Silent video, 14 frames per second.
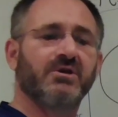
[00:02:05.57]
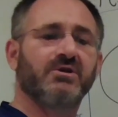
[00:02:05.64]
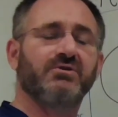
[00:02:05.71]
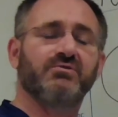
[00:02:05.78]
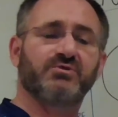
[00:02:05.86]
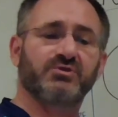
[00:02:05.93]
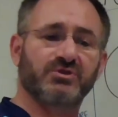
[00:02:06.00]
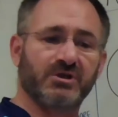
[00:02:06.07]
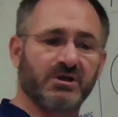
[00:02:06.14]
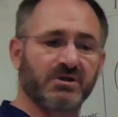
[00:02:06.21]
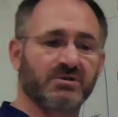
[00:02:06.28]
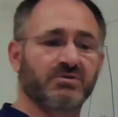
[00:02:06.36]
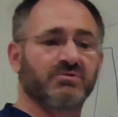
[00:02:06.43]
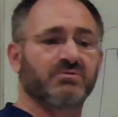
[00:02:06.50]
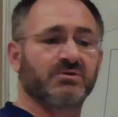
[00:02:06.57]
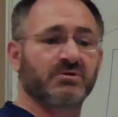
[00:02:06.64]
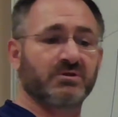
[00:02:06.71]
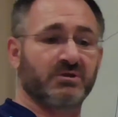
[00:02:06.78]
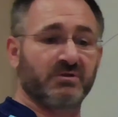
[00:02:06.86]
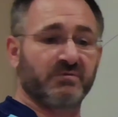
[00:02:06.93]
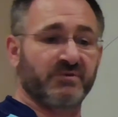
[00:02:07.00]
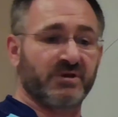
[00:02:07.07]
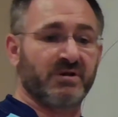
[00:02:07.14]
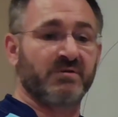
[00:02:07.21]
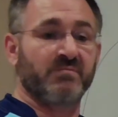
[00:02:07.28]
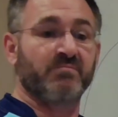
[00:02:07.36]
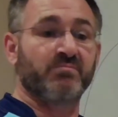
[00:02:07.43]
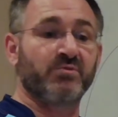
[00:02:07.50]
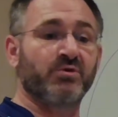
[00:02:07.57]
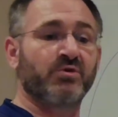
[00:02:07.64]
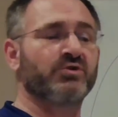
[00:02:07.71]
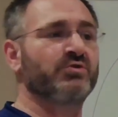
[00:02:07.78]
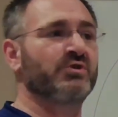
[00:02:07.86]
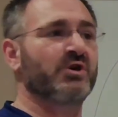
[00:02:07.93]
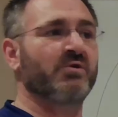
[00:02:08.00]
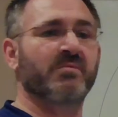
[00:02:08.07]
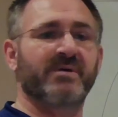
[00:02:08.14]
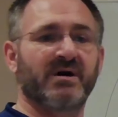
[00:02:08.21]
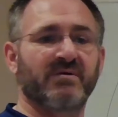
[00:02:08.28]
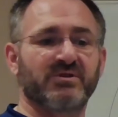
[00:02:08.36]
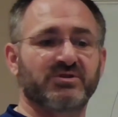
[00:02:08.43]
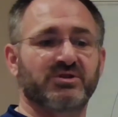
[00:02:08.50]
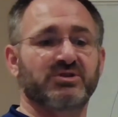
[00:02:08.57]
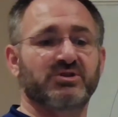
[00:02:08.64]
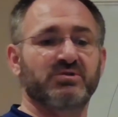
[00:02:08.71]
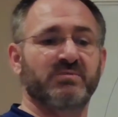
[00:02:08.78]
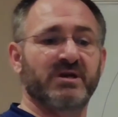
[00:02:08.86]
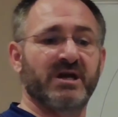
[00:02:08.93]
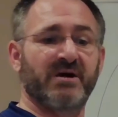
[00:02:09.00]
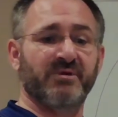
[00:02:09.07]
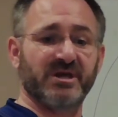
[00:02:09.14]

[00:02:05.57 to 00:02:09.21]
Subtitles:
you start to uncover more you know about the system and how